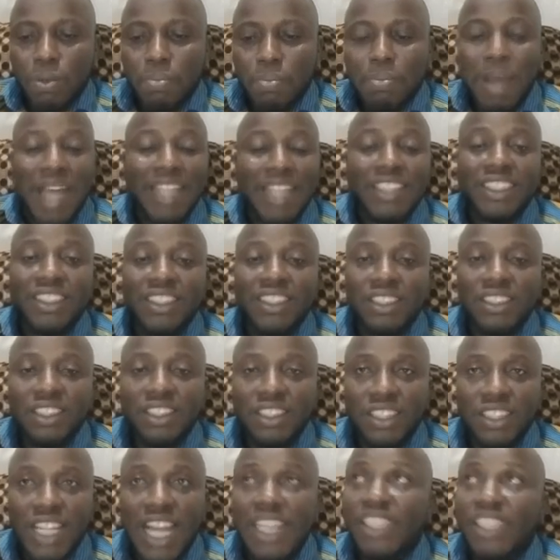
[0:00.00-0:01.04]
But
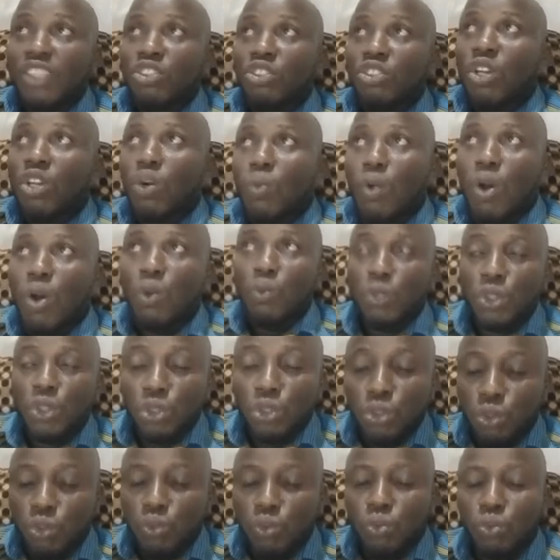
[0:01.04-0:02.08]
that is not what we
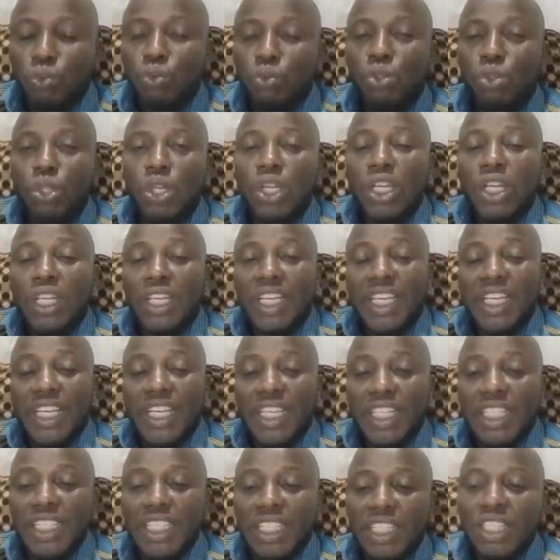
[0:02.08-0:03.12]
do
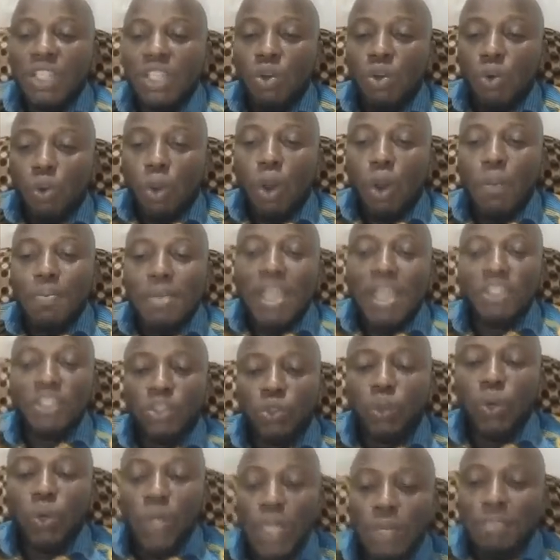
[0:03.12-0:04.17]
in
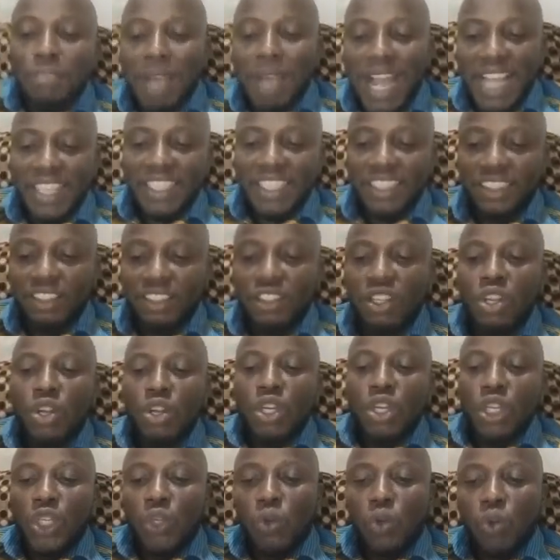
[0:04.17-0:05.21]
comment only marking.
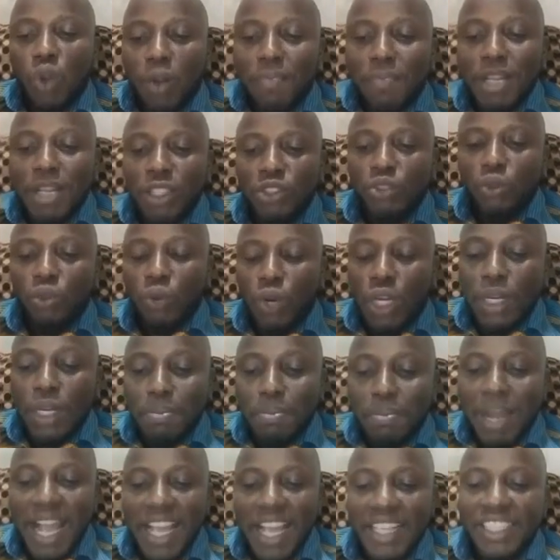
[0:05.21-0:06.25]
In comment only
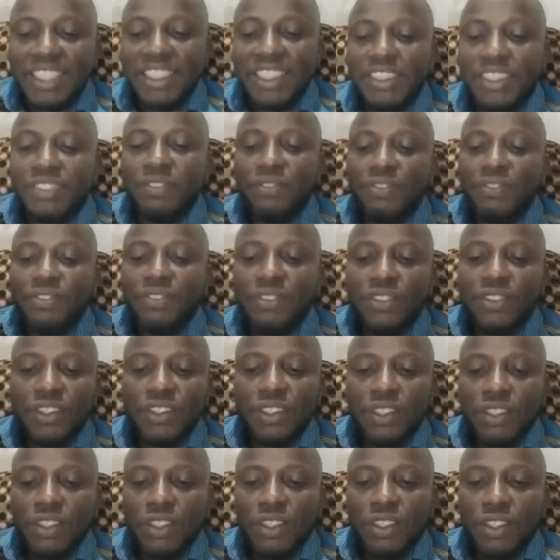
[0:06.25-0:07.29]
marking,
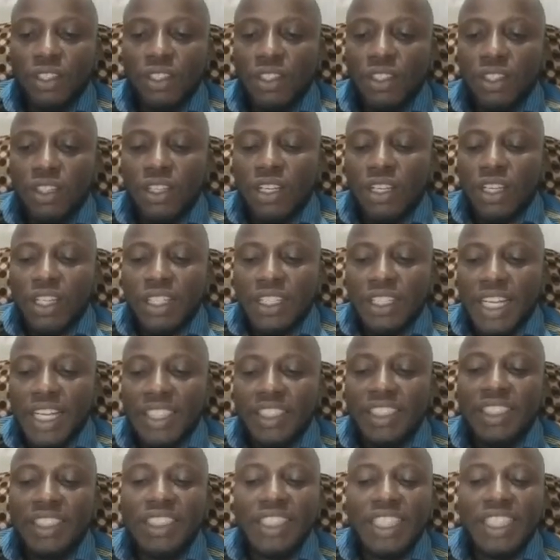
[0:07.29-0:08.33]
the
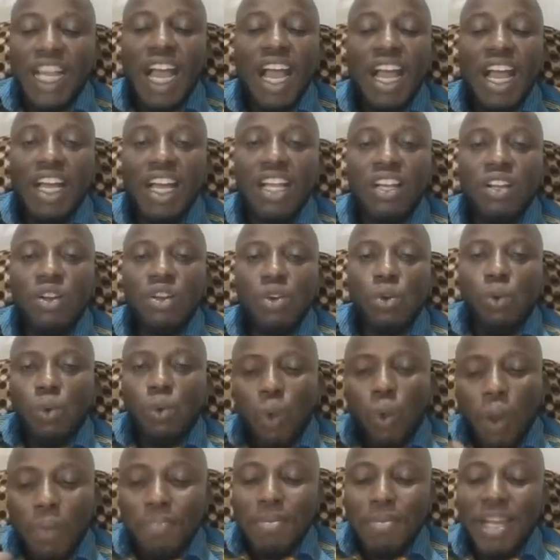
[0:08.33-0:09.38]
teacher
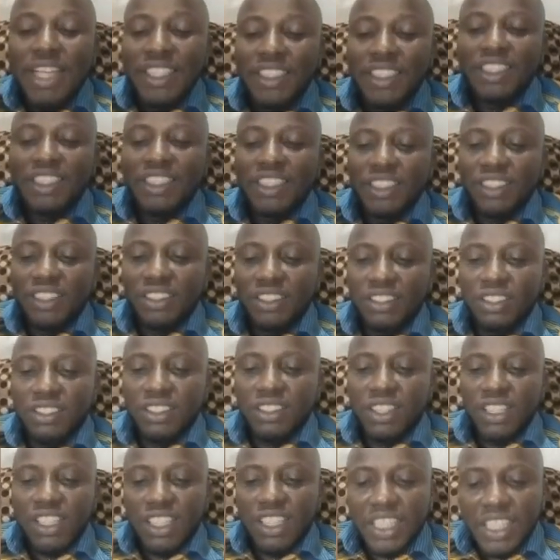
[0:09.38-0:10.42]
comments
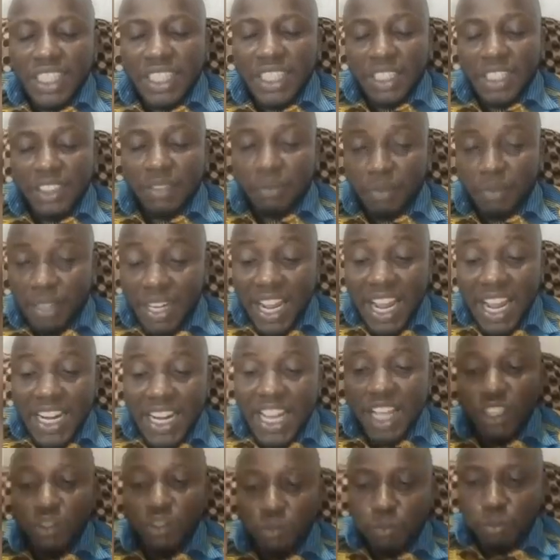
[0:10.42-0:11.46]
in
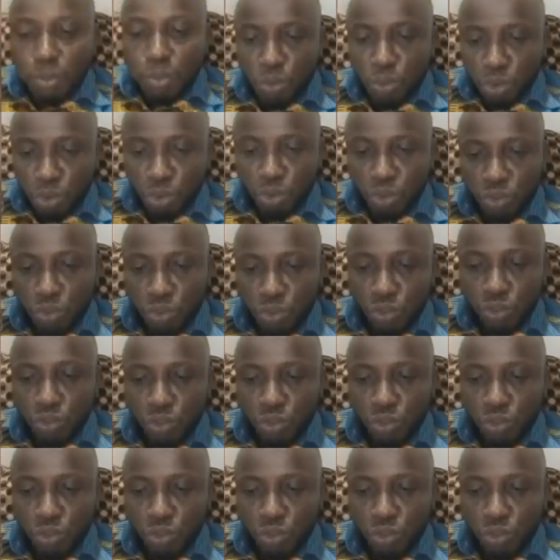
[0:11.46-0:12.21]
learners' books.